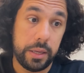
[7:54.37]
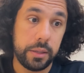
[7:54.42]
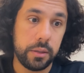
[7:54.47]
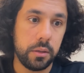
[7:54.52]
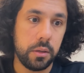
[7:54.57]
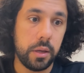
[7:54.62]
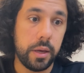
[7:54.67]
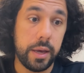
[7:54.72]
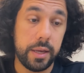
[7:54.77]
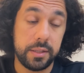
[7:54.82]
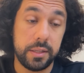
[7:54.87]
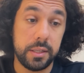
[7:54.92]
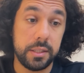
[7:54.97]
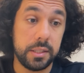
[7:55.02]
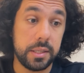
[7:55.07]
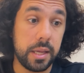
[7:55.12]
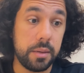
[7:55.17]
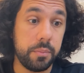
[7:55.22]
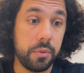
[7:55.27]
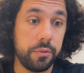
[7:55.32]
And as I
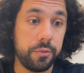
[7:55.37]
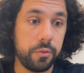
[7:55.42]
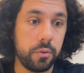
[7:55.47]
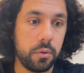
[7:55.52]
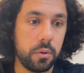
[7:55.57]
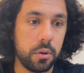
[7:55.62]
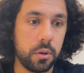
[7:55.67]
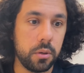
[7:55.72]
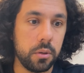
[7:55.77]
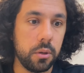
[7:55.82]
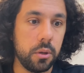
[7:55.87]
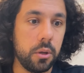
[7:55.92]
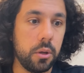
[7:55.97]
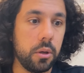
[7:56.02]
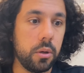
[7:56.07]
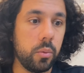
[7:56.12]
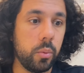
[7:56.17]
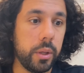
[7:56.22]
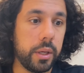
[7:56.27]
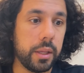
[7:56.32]
said before,
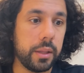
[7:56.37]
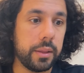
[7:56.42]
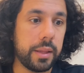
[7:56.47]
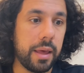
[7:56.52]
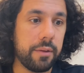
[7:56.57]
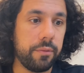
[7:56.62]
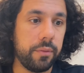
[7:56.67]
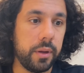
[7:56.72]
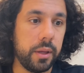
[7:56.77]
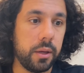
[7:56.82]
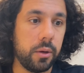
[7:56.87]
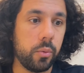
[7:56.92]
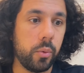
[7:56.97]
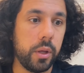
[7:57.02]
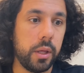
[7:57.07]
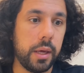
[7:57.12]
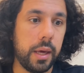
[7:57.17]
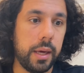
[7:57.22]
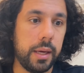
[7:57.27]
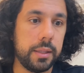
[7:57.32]
we can definitely
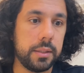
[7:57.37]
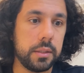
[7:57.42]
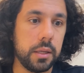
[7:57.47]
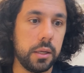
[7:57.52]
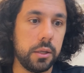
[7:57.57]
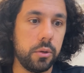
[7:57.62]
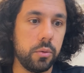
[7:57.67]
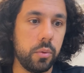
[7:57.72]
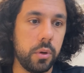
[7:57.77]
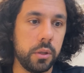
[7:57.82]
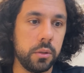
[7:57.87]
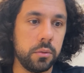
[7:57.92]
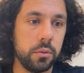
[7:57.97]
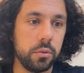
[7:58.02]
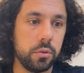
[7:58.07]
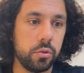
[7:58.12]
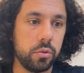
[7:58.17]
create a new one.